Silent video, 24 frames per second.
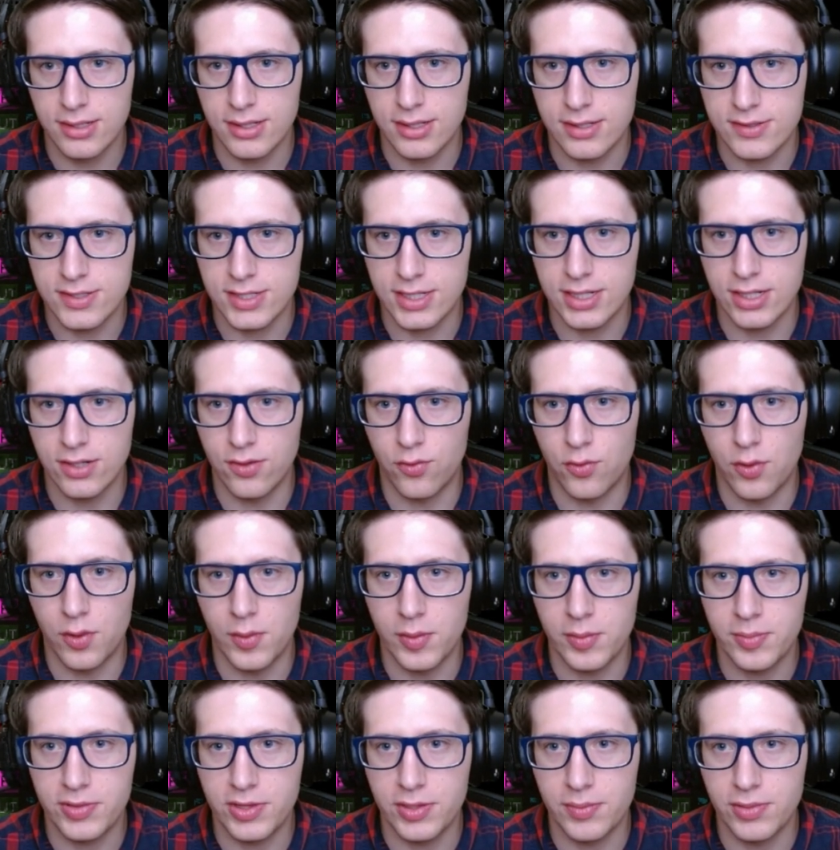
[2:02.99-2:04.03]
Is it going to warm
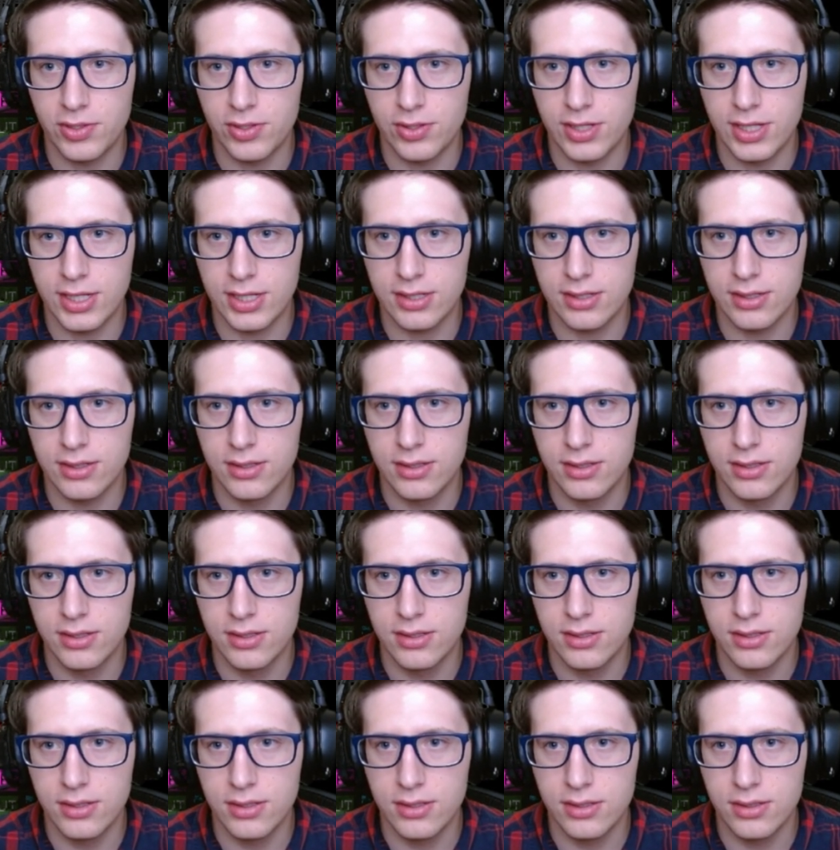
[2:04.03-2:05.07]
up the building?
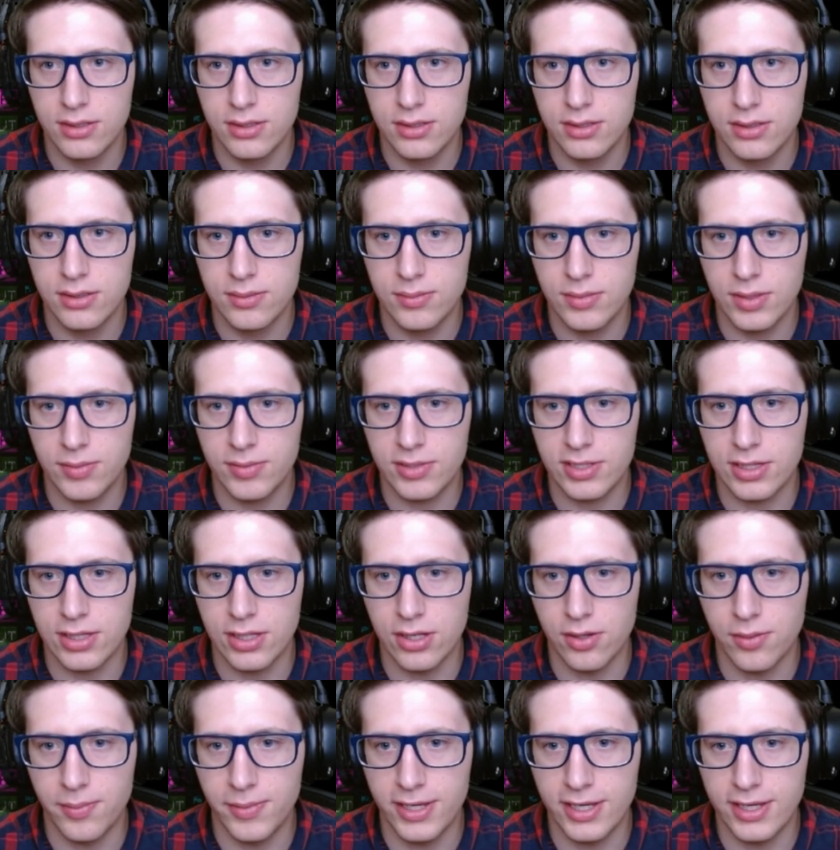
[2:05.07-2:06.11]
Maybe a
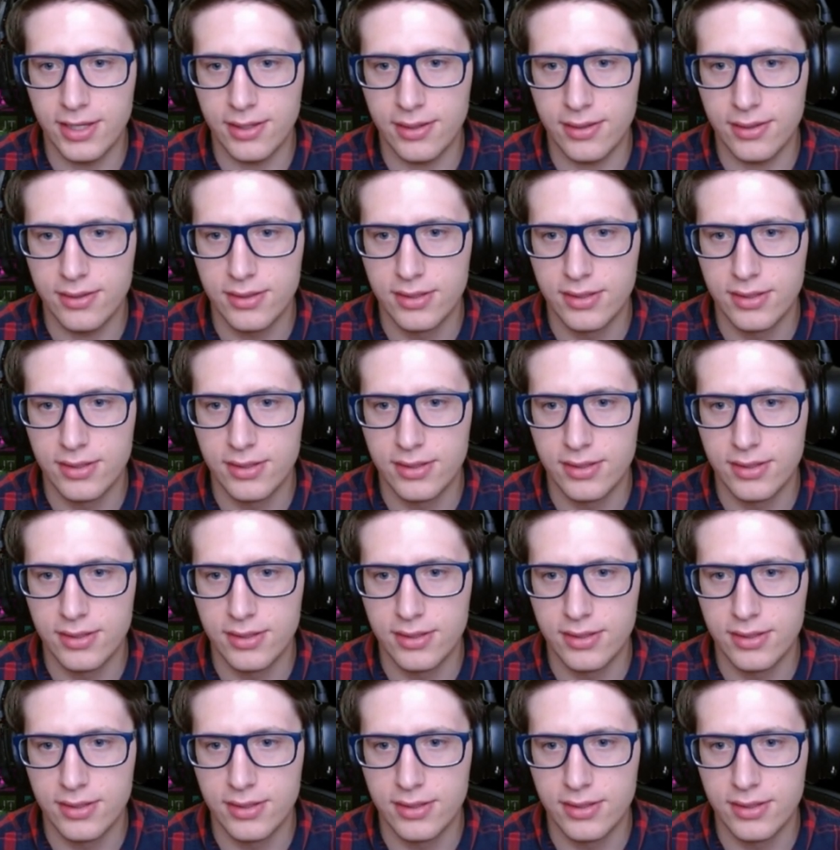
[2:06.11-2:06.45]
little bit.